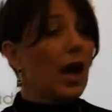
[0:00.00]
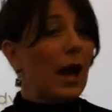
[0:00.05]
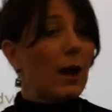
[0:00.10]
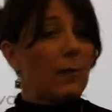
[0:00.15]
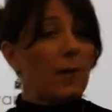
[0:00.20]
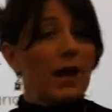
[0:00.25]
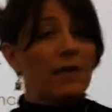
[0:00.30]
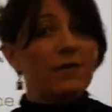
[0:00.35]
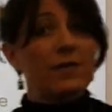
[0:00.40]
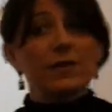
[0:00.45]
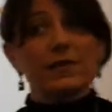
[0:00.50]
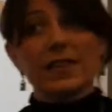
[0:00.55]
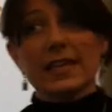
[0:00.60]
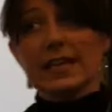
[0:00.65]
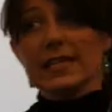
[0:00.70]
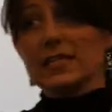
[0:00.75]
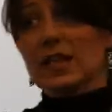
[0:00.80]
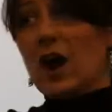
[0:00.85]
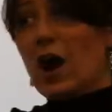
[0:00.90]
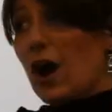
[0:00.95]
However,
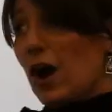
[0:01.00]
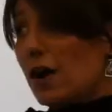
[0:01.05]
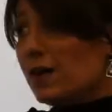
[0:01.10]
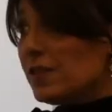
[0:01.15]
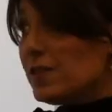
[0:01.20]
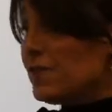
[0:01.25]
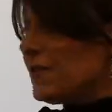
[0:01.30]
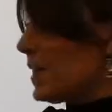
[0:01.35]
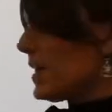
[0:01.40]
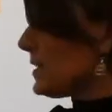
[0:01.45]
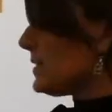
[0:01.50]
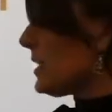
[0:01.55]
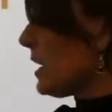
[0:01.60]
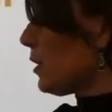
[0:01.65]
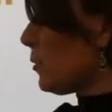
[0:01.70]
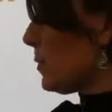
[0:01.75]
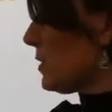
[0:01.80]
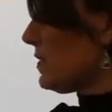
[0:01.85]
these are the things that